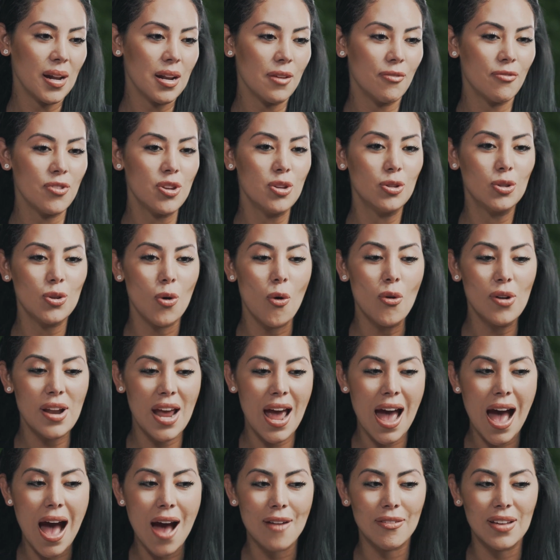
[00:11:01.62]
but if you don't
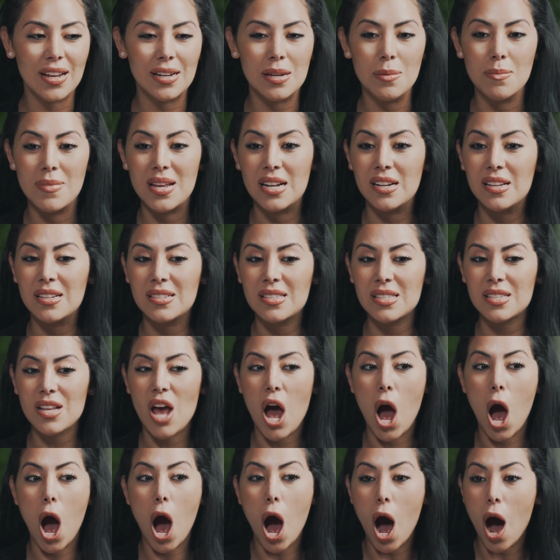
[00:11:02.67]
have any minutes
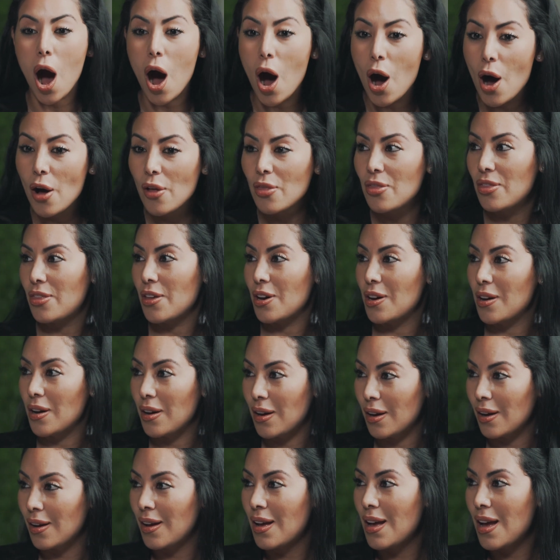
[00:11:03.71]
on
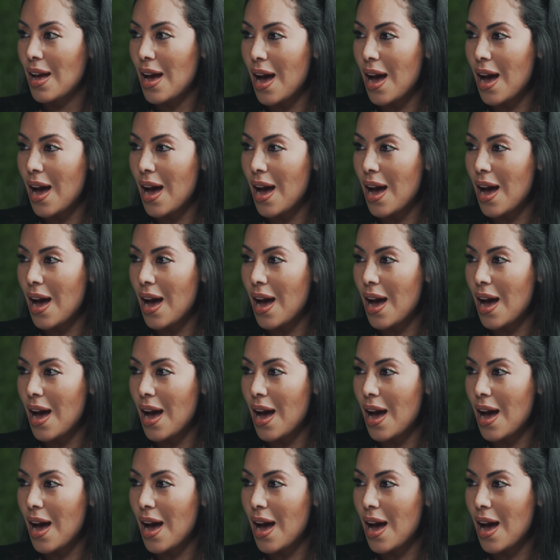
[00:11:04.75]
the